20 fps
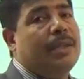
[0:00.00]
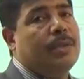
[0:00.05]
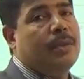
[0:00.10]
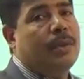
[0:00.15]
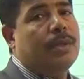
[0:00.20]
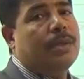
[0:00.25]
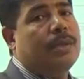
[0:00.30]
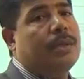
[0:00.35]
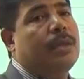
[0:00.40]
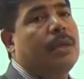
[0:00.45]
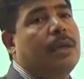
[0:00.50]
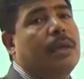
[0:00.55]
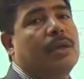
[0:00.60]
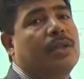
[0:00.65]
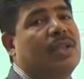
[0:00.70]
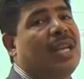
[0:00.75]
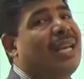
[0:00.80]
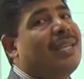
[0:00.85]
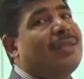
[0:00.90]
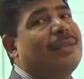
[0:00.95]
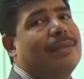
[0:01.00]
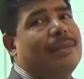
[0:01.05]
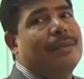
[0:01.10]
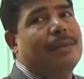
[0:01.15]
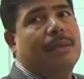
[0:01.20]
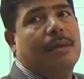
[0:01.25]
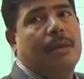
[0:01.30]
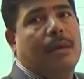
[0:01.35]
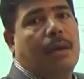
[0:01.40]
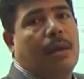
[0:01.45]
reasons
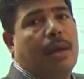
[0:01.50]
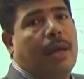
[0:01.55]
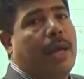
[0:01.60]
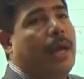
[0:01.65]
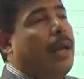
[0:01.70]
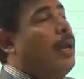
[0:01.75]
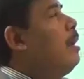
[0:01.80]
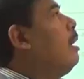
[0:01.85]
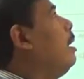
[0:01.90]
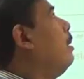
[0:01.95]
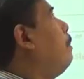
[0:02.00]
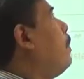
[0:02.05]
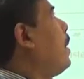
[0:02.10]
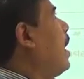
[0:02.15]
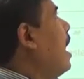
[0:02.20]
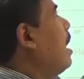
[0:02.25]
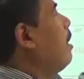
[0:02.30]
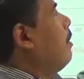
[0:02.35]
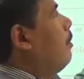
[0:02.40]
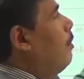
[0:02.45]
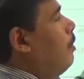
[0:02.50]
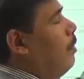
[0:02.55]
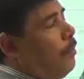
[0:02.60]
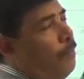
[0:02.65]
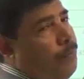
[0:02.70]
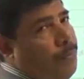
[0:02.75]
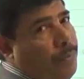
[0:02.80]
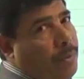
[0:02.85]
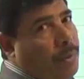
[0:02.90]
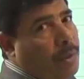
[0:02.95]
just in
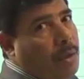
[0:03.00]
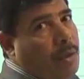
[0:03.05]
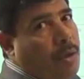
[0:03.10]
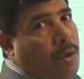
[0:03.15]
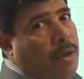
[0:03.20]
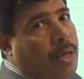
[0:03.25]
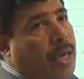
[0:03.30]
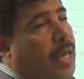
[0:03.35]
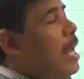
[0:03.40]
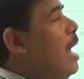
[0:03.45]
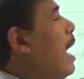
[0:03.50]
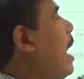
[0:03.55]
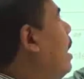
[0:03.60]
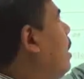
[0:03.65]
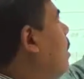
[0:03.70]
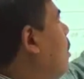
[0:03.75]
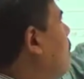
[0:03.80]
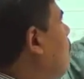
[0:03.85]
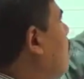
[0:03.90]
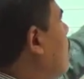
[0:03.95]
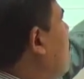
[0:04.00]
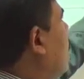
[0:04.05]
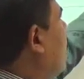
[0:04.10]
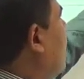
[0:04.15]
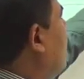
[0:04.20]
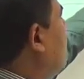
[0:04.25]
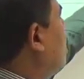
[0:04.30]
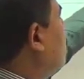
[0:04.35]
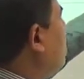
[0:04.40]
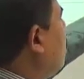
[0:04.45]
prayer. Okay, and
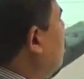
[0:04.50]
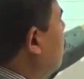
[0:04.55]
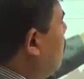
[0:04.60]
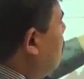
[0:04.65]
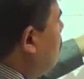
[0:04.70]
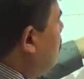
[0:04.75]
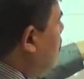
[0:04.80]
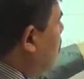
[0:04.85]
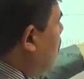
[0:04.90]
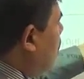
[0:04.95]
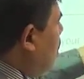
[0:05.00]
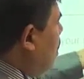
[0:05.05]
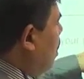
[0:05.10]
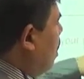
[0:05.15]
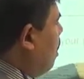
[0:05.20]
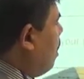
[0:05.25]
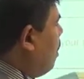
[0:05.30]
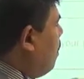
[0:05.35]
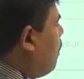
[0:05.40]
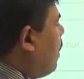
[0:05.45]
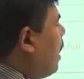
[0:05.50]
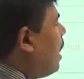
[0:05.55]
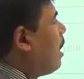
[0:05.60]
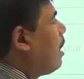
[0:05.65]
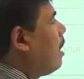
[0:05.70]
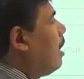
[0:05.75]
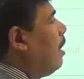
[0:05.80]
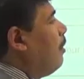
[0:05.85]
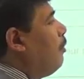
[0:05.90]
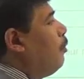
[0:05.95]
each
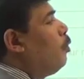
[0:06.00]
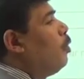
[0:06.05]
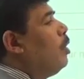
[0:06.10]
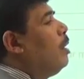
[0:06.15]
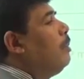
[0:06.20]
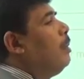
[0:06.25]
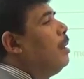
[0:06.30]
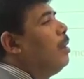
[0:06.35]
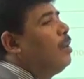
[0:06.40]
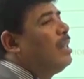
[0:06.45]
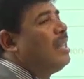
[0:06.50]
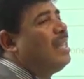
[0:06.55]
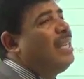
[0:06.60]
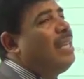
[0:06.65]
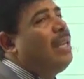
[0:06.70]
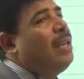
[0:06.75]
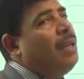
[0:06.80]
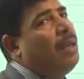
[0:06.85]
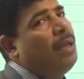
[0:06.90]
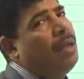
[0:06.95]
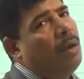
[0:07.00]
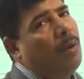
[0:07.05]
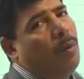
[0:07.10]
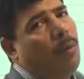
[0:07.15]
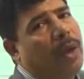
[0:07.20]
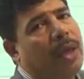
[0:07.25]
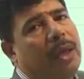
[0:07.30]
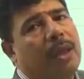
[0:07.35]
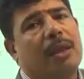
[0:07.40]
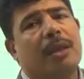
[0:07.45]
paragraph will
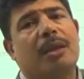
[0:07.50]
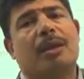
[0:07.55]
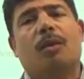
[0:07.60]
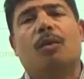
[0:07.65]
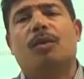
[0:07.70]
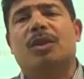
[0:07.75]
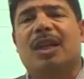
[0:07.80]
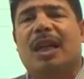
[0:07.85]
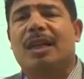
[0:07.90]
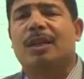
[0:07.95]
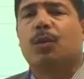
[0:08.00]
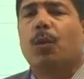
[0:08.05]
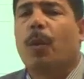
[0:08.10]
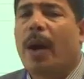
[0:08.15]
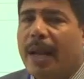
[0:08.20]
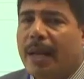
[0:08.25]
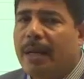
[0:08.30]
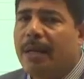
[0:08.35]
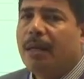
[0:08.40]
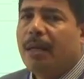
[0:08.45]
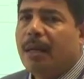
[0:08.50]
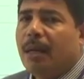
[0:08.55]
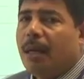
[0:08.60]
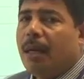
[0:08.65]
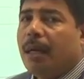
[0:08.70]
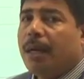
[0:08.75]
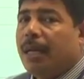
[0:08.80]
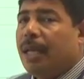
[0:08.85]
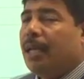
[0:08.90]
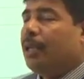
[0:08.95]
deal with just
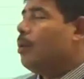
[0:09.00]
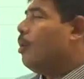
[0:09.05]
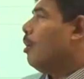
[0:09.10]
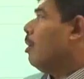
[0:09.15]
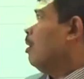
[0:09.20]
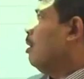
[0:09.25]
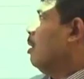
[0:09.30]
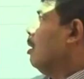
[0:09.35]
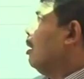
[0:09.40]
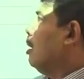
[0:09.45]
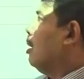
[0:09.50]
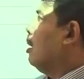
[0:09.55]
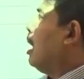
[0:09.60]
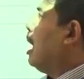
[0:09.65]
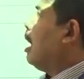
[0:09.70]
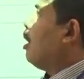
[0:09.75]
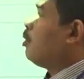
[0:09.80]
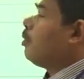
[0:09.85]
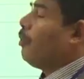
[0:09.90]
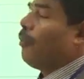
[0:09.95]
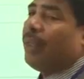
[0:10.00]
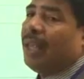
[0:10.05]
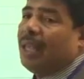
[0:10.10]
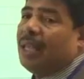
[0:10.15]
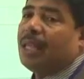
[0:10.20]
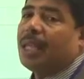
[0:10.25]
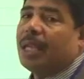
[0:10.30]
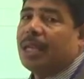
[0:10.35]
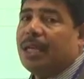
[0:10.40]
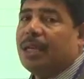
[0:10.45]
one reason
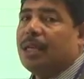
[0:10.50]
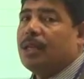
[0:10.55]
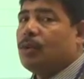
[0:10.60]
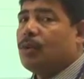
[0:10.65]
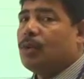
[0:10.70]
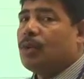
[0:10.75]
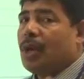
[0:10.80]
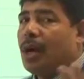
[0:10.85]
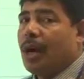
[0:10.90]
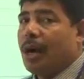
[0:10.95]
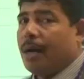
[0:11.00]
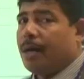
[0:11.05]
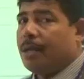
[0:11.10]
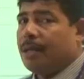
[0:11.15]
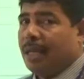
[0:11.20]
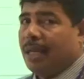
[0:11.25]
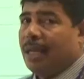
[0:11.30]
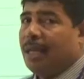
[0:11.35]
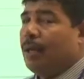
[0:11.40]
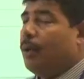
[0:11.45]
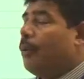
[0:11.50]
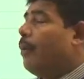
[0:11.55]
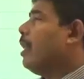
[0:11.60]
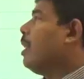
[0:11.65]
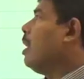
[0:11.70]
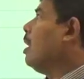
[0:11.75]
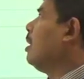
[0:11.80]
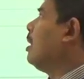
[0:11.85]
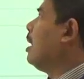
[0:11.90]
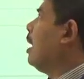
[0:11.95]
out of these 3 reasons you are
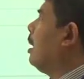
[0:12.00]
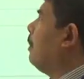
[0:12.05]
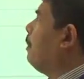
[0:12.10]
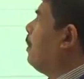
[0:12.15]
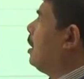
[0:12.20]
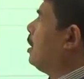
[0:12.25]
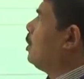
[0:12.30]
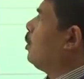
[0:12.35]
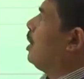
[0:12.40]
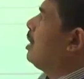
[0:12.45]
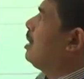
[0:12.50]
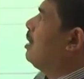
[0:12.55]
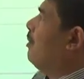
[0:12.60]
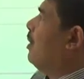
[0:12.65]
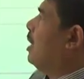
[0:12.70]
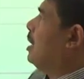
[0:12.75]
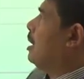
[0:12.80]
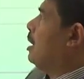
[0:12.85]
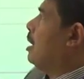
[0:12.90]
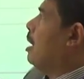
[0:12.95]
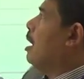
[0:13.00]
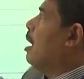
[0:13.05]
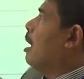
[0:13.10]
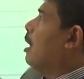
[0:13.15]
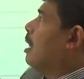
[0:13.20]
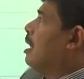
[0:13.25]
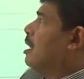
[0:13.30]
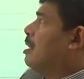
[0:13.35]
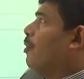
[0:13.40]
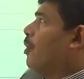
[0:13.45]
dealing with in the persuasive essay.
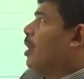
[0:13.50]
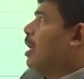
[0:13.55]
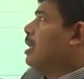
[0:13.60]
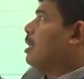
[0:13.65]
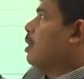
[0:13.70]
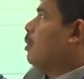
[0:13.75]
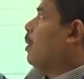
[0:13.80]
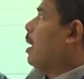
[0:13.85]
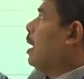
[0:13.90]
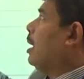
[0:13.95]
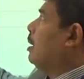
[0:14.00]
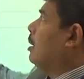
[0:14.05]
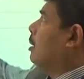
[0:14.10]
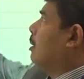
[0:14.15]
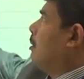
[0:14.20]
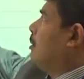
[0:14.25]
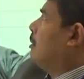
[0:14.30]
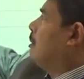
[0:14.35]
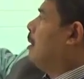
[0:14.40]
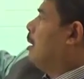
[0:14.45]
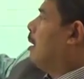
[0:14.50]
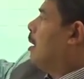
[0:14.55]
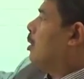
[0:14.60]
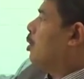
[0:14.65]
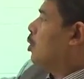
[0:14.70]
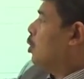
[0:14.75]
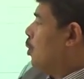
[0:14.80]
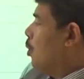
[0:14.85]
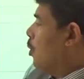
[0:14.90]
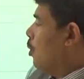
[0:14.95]
This is for reason 1,
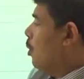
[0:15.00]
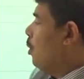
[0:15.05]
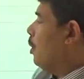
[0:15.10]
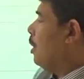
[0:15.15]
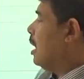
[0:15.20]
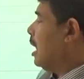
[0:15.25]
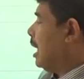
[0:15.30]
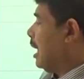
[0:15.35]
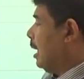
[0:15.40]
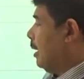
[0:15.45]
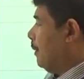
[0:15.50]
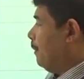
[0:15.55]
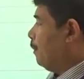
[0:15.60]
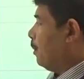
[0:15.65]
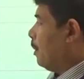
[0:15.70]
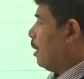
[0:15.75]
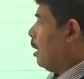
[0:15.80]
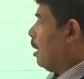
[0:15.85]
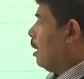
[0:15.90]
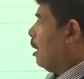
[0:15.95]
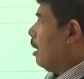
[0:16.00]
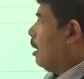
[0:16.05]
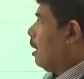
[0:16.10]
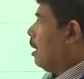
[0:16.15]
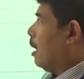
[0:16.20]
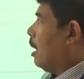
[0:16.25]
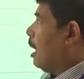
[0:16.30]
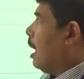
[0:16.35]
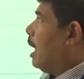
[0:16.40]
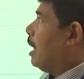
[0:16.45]
2, 3.
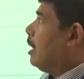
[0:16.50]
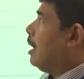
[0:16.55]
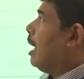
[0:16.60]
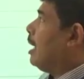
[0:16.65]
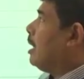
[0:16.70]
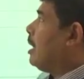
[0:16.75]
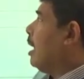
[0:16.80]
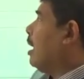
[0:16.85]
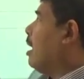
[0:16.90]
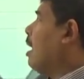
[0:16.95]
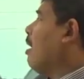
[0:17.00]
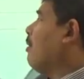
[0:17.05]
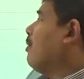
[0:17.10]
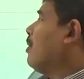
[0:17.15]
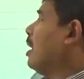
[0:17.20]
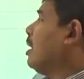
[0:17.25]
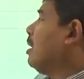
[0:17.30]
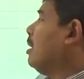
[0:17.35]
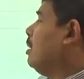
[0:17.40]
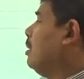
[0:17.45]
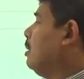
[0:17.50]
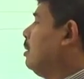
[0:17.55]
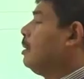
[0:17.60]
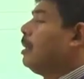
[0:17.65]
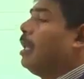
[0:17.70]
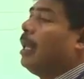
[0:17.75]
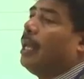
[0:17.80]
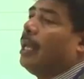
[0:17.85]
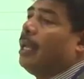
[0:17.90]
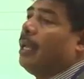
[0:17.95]
And I think
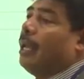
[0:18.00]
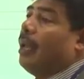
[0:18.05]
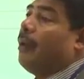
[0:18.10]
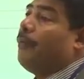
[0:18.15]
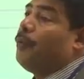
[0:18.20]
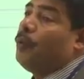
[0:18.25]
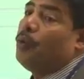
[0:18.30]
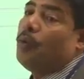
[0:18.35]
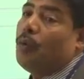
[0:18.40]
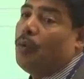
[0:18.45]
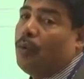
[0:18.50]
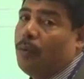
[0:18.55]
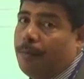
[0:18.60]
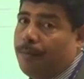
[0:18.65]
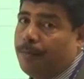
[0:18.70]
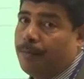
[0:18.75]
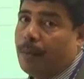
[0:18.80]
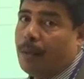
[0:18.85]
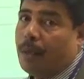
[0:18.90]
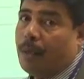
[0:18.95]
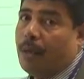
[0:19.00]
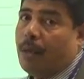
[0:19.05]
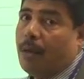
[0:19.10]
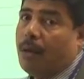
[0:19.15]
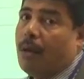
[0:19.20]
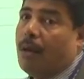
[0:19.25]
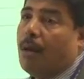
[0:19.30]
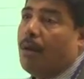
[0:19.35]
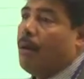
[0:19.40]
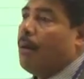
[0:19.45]
after seeing, if you
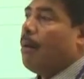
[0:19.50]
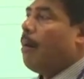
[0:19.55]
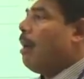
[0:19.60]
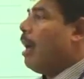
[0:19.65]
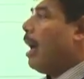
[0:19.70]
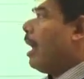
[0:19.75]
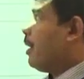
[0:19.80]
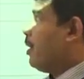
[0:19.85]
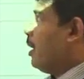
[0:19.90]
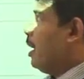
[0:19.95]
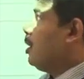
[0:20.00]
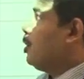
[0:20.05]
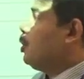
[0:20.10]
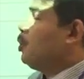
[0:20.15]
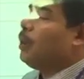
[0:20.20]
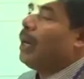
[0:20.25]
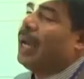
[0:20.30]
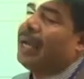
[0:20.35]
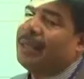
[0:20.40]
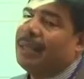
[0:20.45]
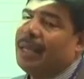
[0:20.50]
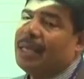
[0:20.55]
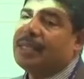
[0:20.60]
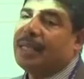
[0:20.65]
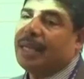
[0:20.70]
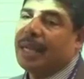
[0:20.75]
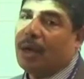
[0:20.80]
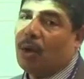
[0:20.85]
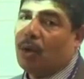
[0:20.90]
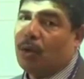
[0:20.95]
arrange your
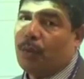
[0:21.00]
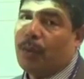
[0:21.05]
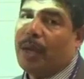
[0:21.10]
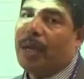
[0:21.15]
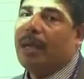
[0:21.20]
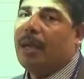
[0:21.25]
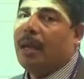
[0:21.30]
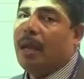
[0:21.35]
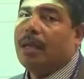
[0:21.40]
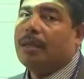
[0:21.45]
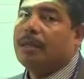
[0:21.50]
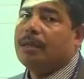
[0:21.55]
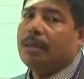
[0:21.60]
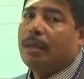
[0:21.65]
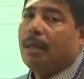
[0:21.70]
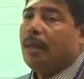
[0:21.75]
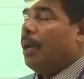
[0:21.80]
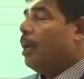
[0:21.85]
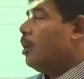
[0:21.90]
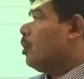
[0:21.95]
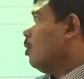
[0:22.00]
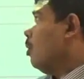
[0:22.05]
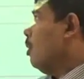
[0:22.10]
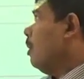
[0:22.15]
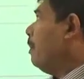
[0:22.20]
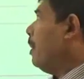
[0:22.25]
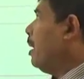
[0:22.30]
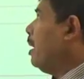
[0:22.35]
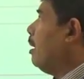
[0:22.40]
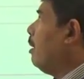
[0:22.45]
ideas in a good way,
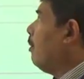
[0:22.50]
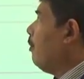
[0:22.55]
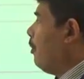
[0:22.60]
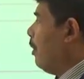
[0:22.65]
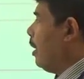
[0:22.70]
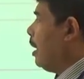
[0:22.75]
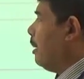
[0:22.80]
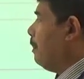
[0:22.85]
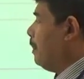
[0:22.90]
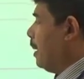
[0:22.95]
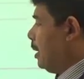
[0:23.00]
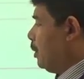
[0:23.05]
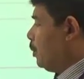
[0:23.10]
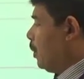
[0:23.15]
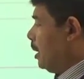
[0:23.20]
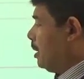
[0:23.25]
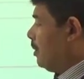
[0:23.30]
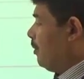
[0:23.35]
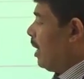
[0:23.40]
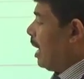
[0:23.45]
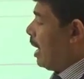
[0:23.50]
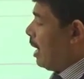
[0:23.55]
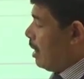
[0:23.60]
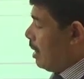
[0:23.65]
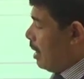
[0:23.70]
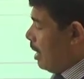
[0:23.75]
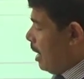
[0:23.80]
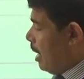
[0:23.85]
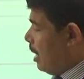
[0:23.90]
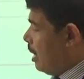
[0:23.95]
it will be very persuasive.
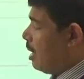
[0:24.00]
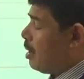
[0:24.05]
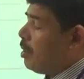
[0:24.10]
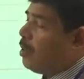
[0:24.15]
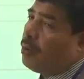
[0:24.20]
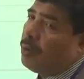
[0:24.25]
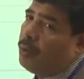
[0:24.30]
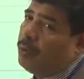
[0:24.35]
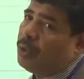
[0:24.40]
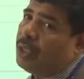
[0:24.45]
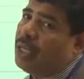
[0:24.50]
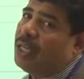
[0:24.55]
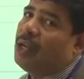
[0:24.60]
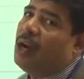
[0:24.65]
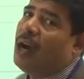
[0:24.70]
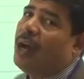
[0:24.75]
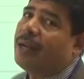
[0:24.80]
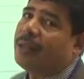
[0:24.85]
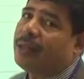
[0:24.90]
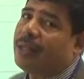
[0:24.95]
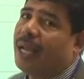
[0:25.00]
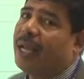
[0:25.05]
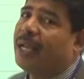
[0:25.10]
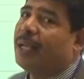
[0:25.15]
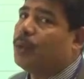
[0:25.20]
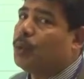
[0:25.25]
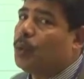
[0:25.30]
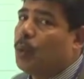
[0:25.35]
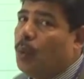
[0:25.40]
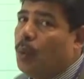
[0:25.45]
And in the conclusion, you are
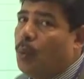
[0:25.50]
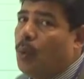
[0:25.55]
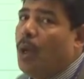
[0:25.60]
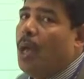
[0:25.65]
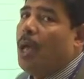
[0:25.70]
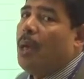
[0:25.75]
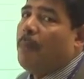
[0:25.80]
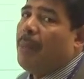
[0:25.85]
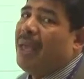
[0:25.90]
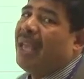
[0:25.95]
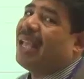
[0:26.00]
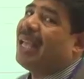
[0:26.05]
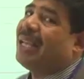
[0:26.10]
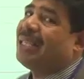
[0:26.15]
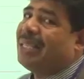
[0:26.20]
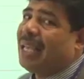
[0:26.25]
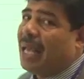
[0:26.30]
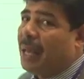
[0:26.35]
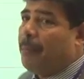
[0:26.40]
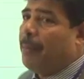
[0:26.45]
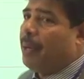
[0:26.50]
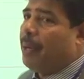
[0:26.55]
trying to make a